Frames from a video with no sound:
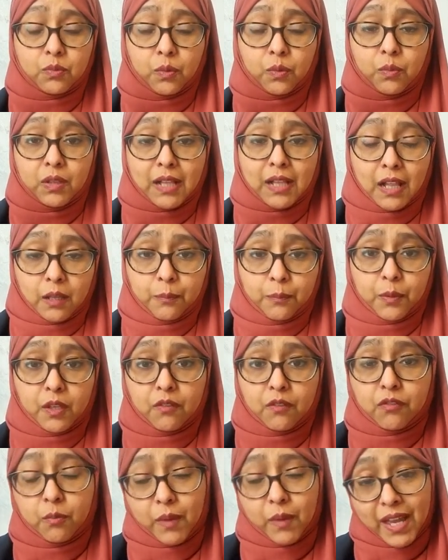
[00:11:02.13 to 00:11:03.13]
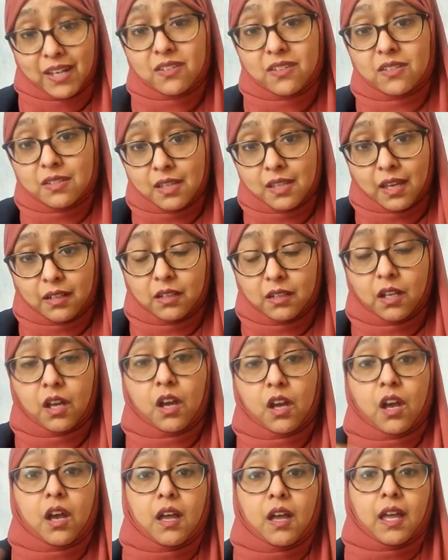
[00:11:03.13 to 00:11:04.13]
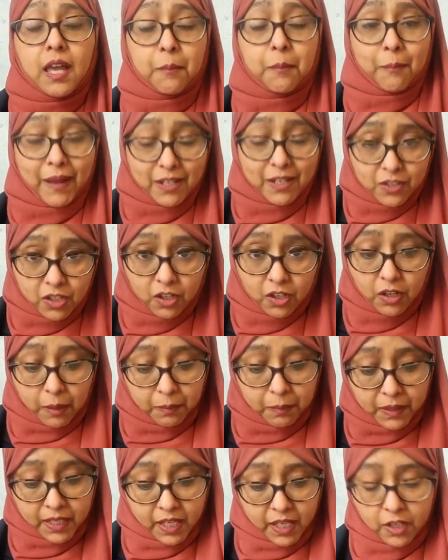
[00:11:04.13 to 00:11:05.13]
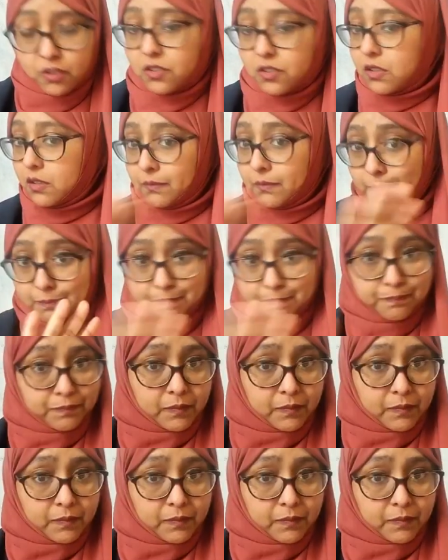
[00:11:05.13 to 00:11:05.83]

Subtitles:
We will help you from A to Z in managing your application.